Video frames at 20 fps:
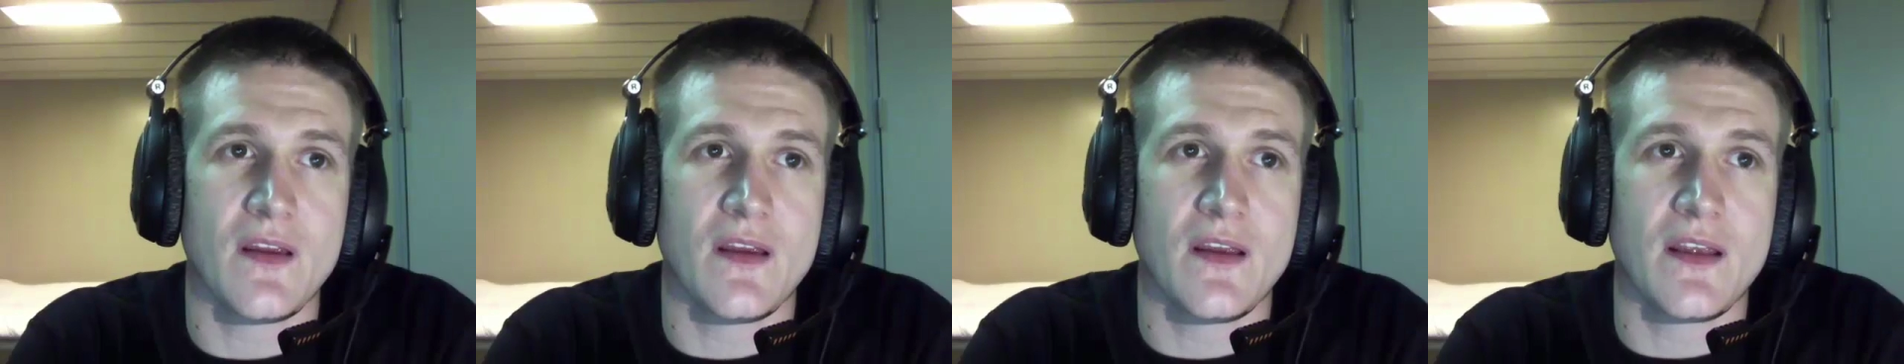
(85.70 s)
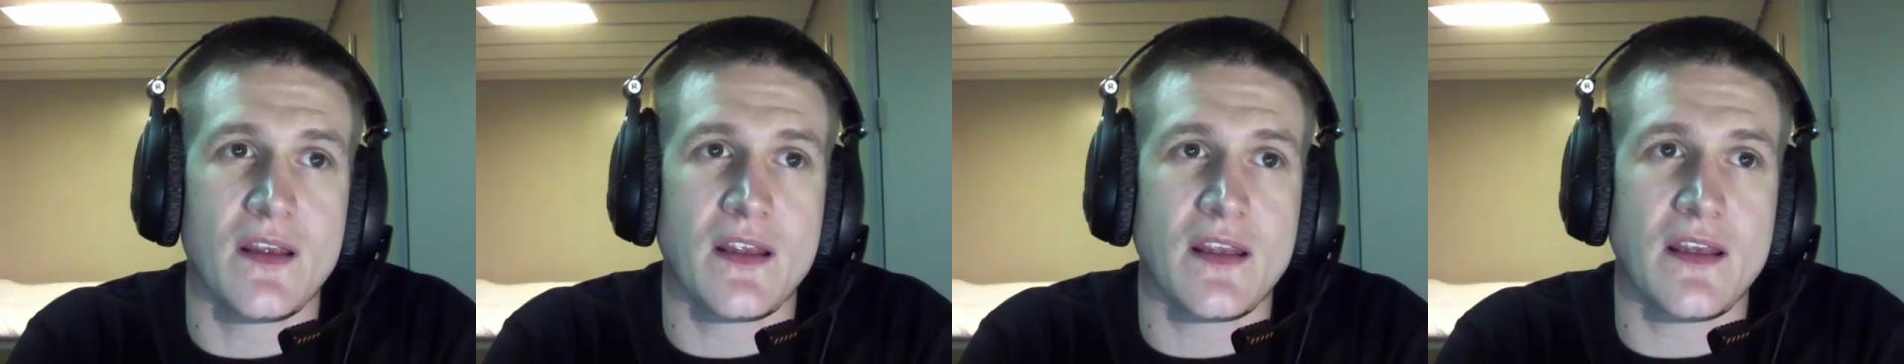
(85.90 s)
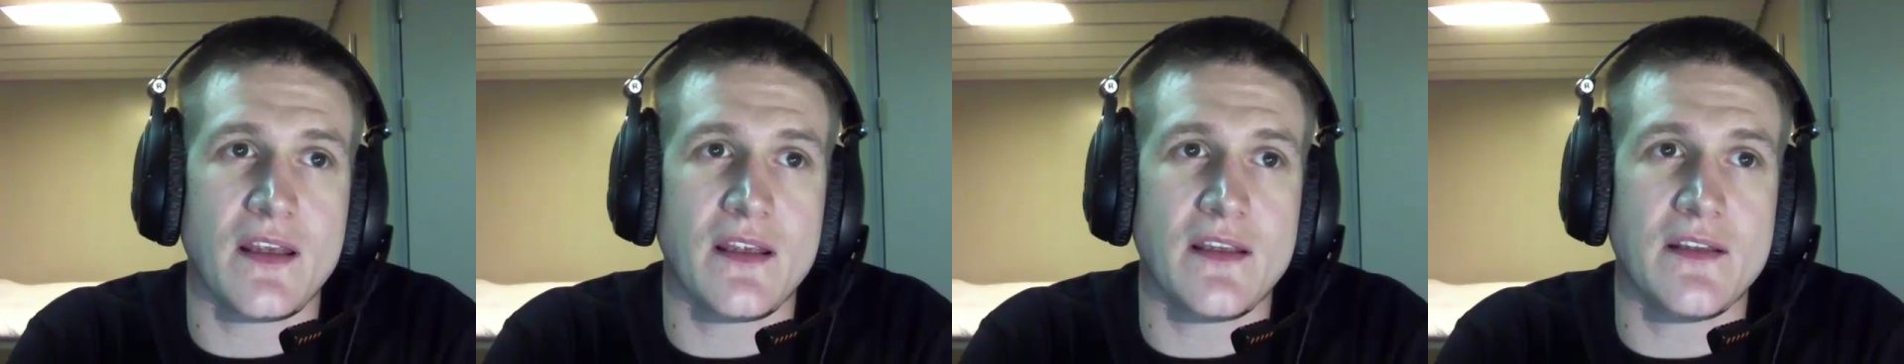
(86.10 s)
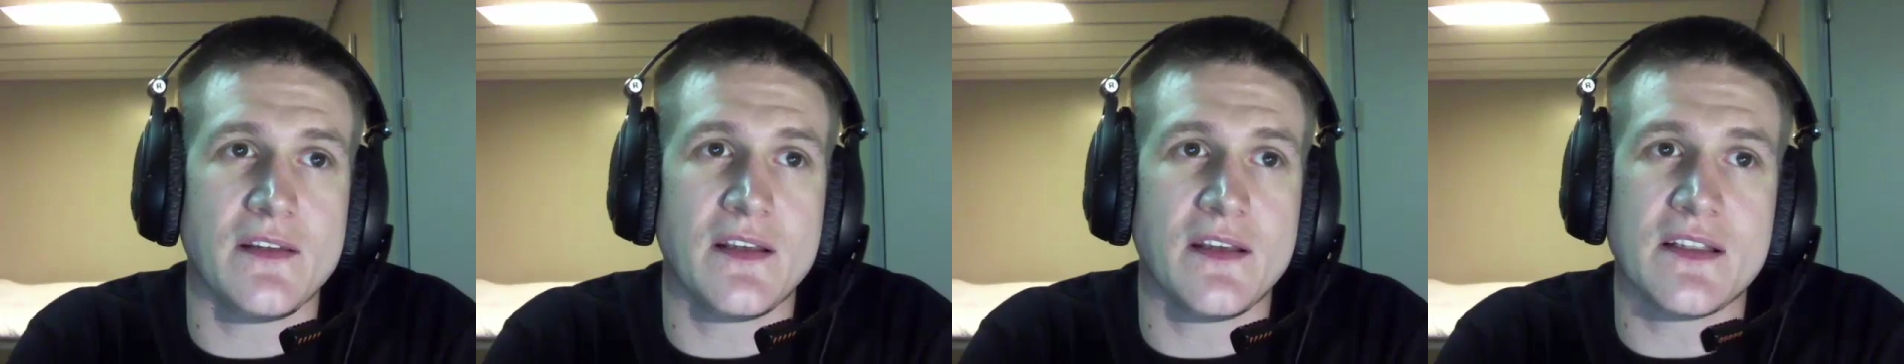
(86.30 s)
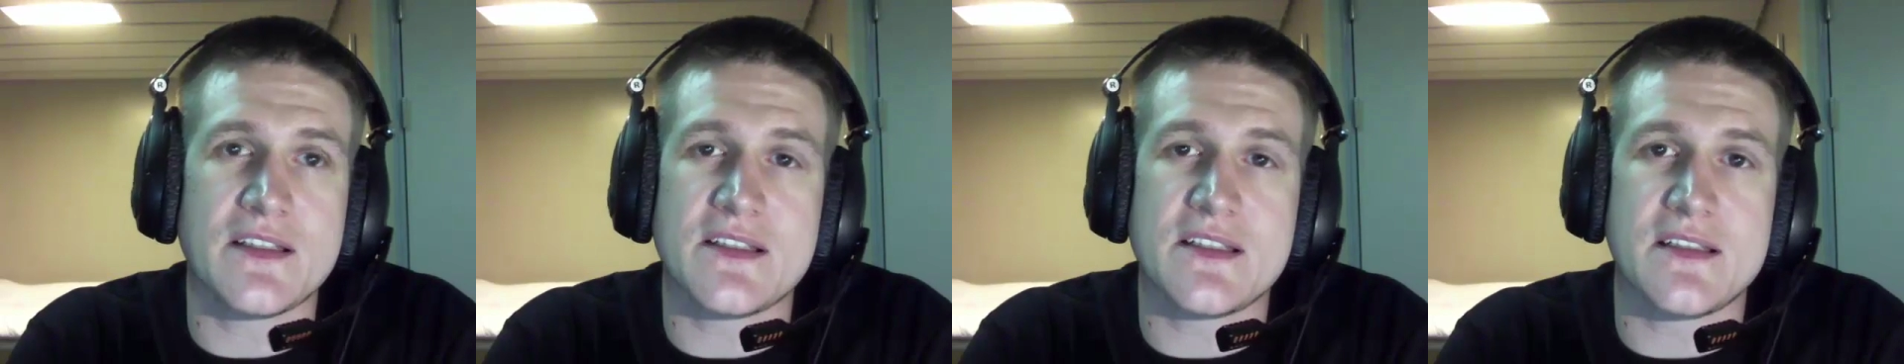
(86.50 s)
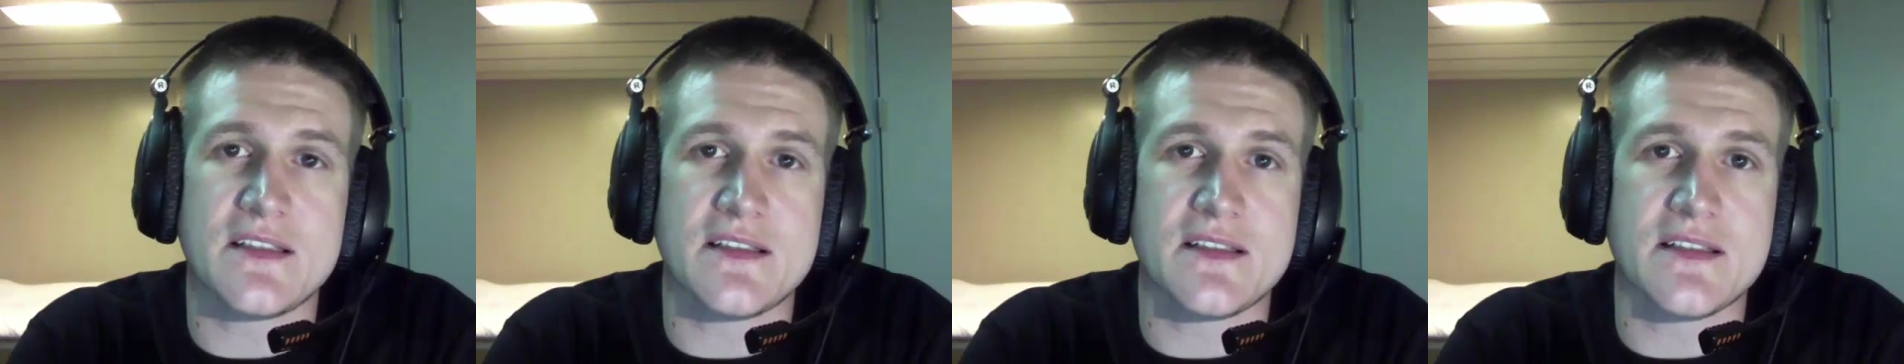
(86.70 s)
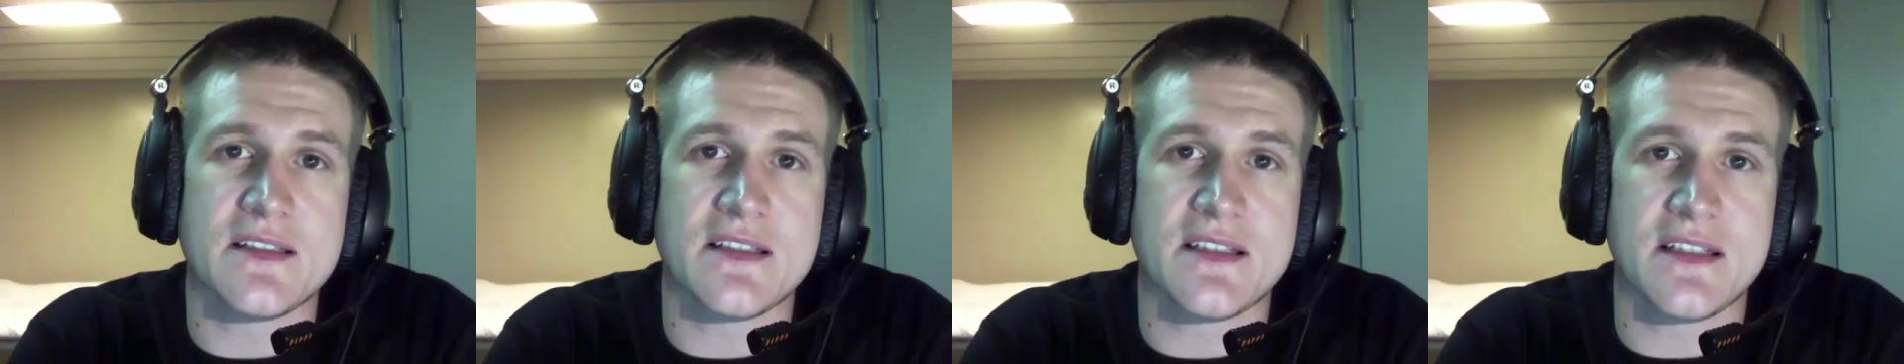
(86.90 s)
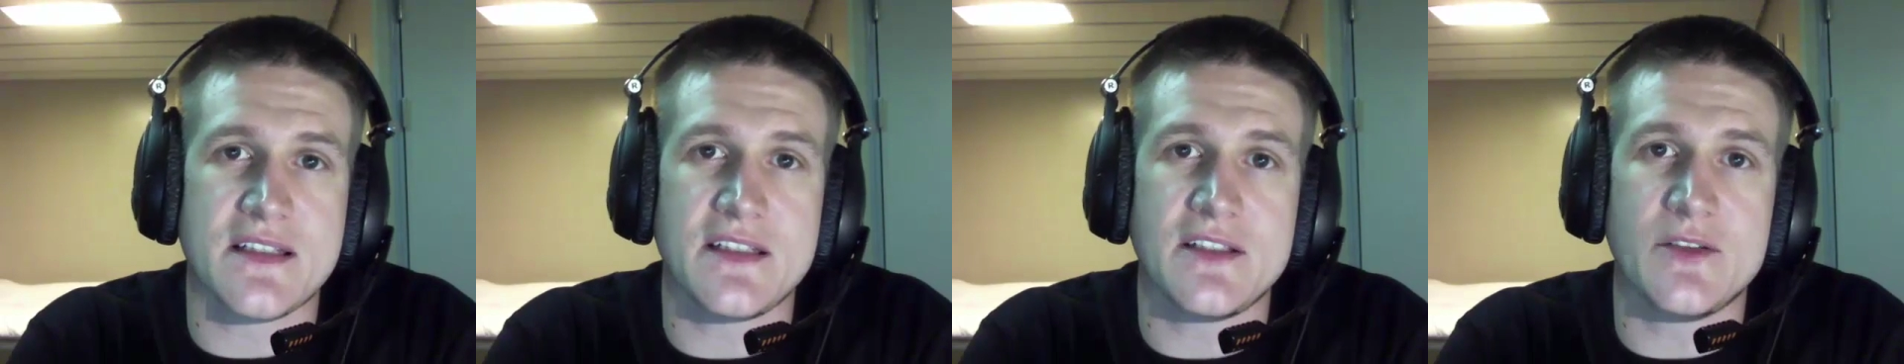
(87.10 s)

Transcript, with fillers: he doesn't see